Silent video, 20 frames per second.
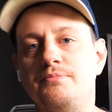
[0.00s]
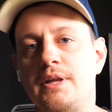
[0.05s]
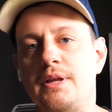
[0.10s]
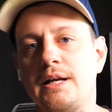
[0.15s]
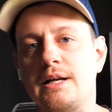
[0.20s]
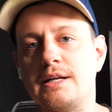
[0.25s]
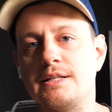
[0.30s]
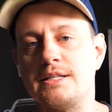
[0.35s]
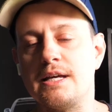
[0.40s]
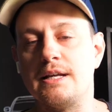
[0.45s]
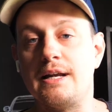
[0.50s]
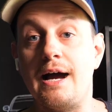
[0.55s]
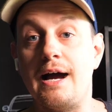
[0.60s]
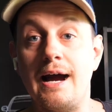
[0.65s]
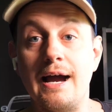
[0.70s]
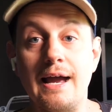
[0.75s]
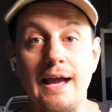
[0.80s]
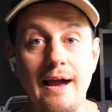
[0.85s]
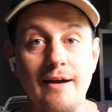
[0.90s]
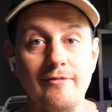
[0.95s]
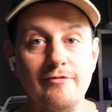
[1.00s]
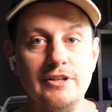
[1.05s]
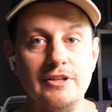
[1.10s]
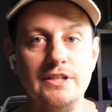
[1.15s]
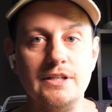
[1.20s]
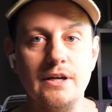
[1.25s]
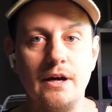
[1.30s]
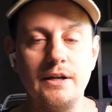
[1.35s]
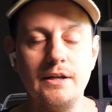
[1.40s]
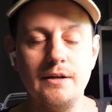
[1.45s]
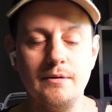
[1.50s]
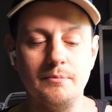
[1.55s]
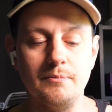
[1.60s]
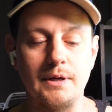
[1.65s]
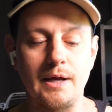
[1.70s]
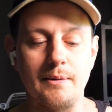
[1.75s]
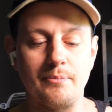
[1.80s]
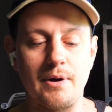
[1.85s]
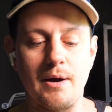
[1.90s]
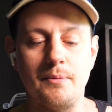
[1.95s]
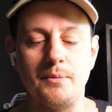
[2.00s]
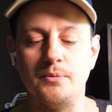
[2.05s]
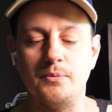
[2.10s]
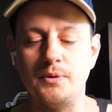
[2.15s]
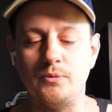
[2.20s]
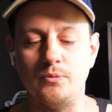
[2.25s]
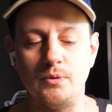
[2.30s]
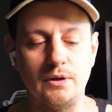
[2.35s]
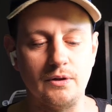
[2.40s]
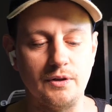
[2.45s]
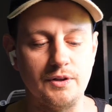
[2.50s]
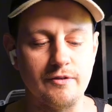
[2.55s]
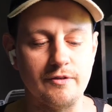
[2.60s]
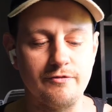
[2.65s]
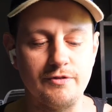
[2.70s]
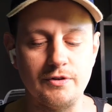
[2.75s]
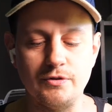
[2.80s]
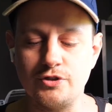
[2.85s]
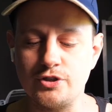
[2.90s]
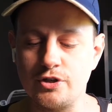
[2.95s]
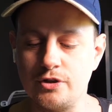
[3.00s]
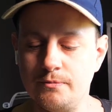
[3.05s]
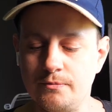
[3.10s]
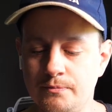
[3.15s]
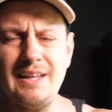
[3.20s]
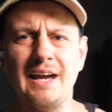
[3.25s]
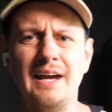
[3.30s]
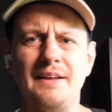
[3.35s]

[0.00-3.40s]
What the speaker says: Like I said, I haven't done it, but I probably will in the future.